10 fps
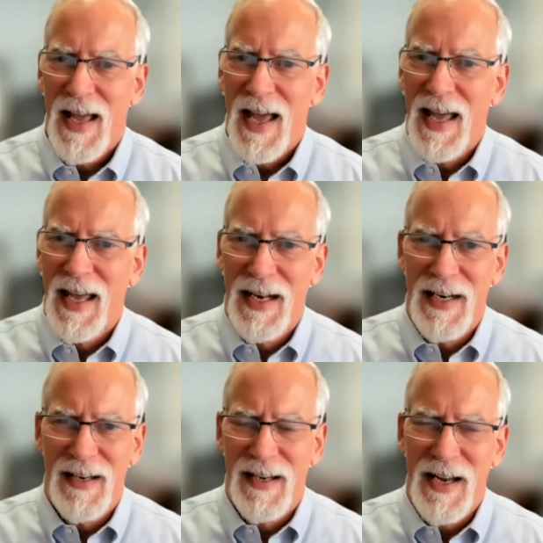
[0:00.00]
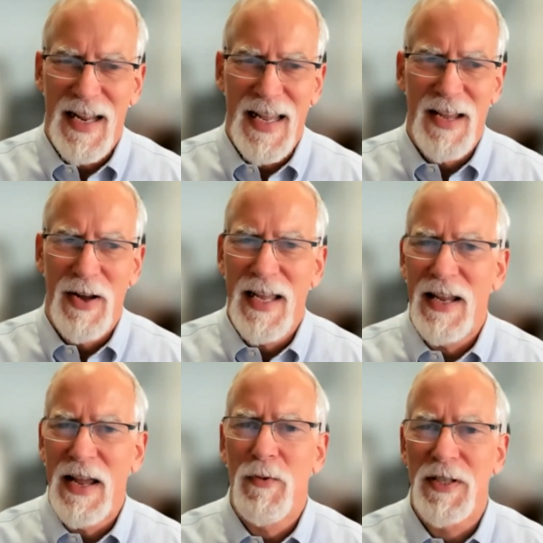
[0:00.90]
and
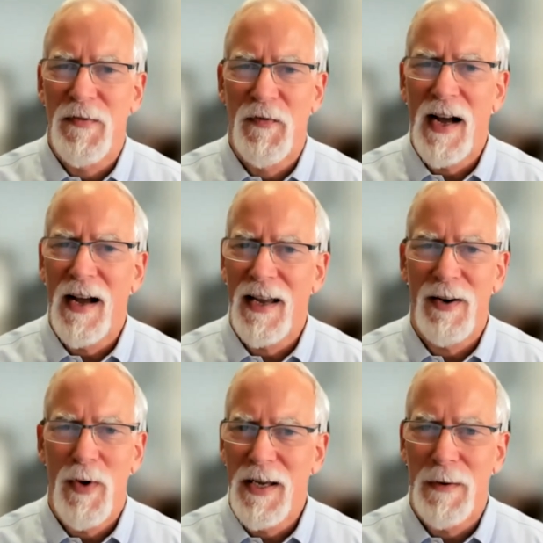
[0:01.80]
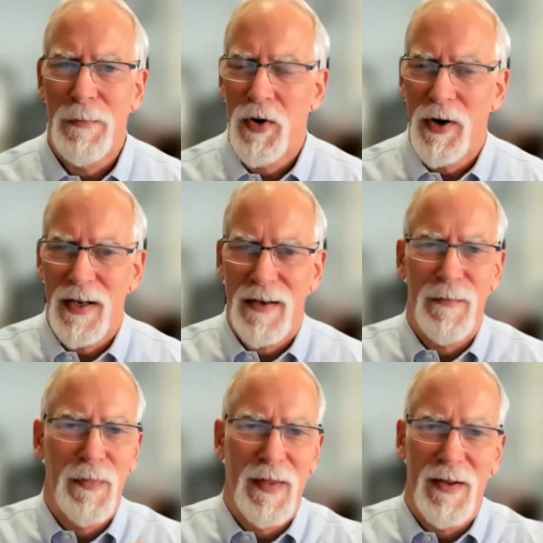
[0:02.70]
it, it was fine. We could put
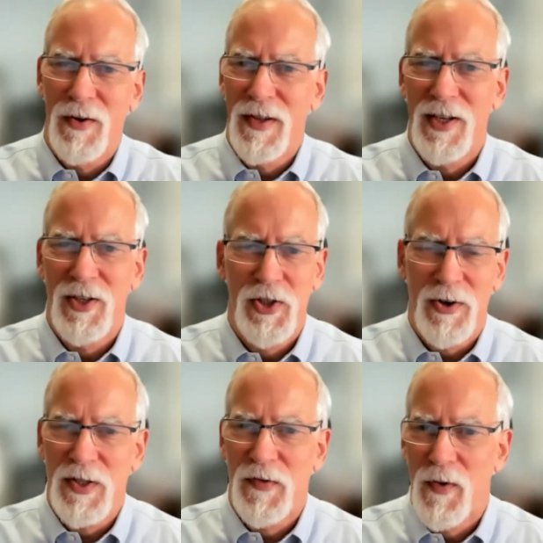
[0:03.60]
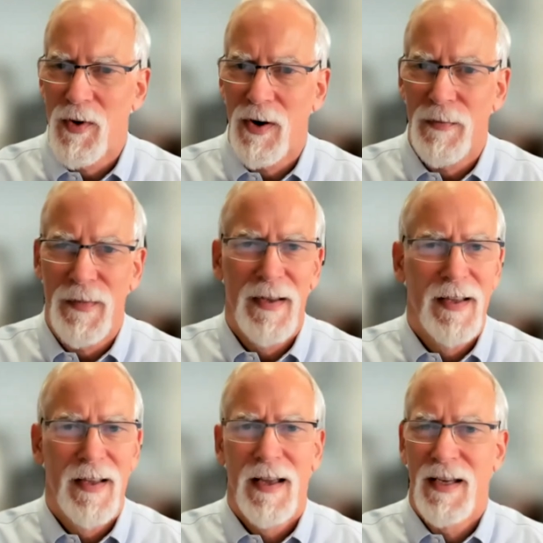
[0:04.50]
on the insurance form,
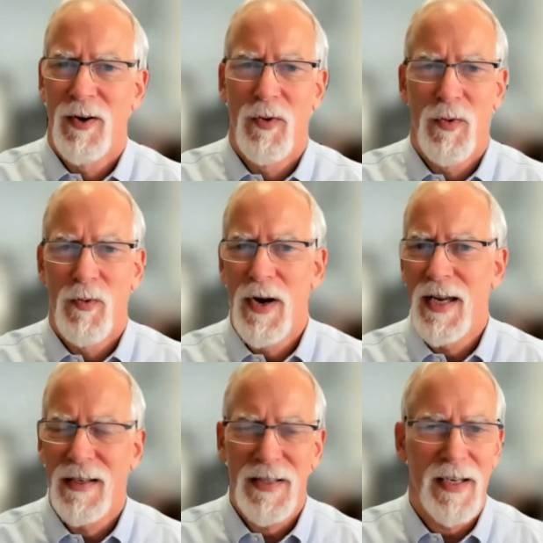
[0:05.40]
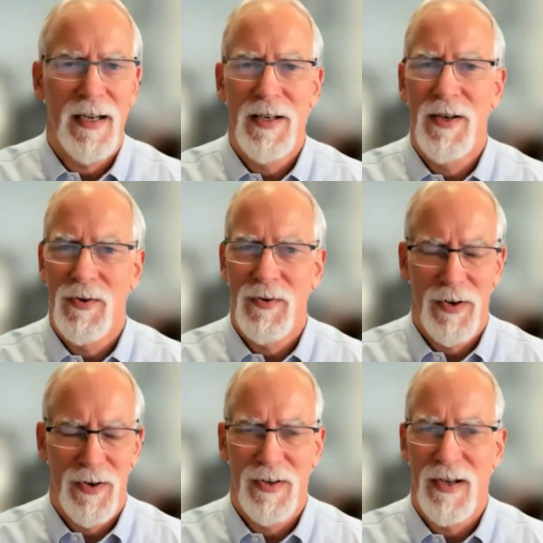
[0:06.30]
you know, weakness,
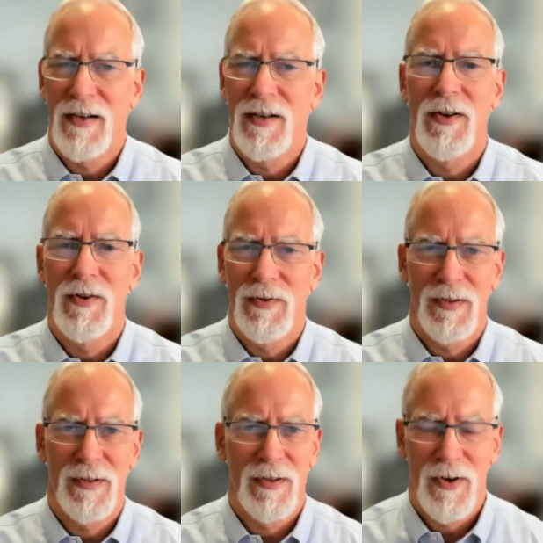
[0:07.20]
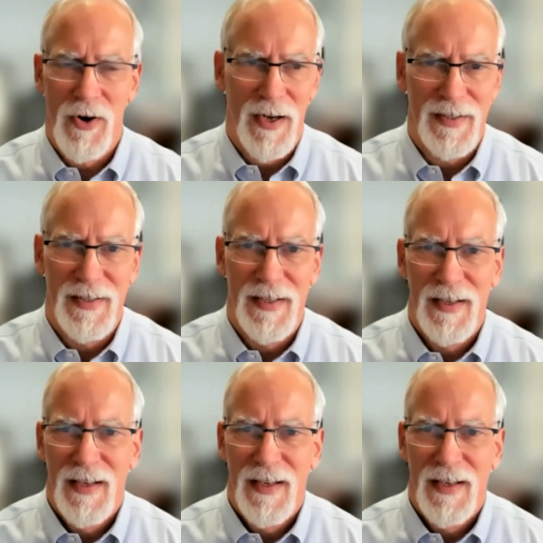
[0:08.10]
unknown, unknown cause.